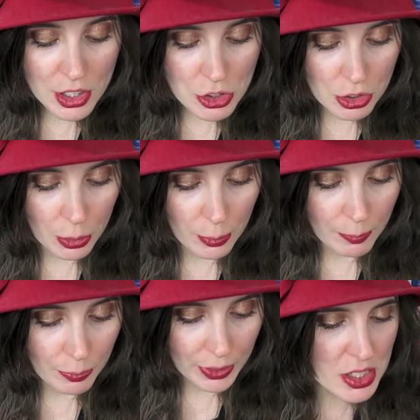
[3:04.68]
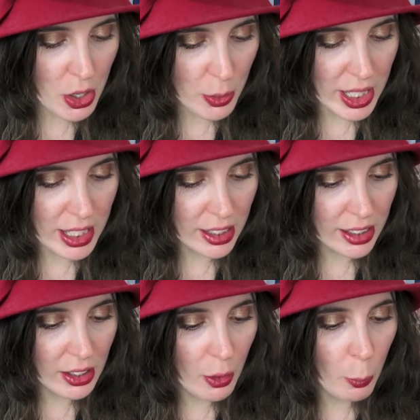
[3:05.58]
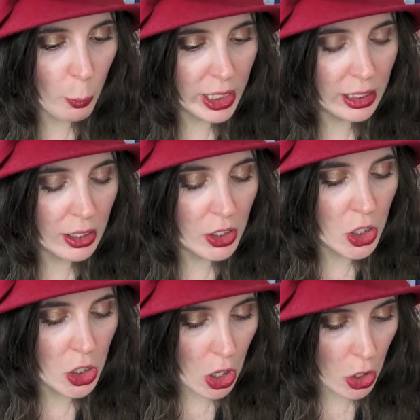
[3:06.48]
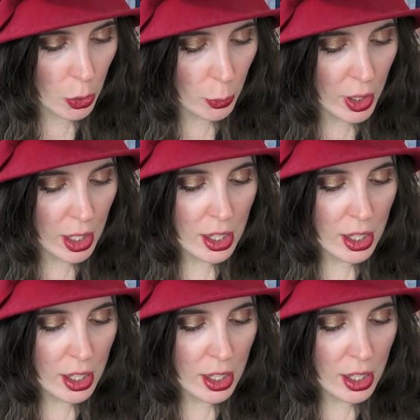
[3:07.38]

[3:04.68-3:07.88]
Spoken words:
digital. So here we go.